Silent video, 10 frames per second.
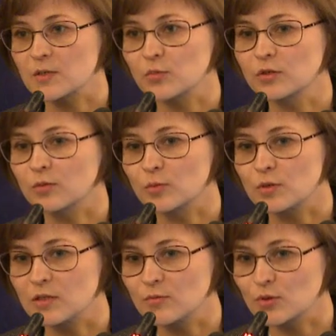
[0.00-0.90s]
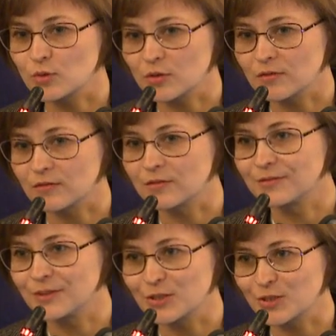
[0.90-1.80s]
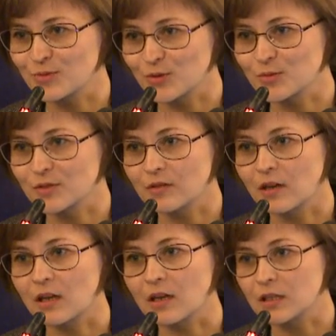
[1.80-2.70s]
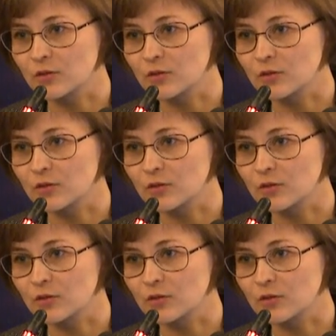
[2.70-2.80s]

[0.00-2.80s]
well, we'll see what comes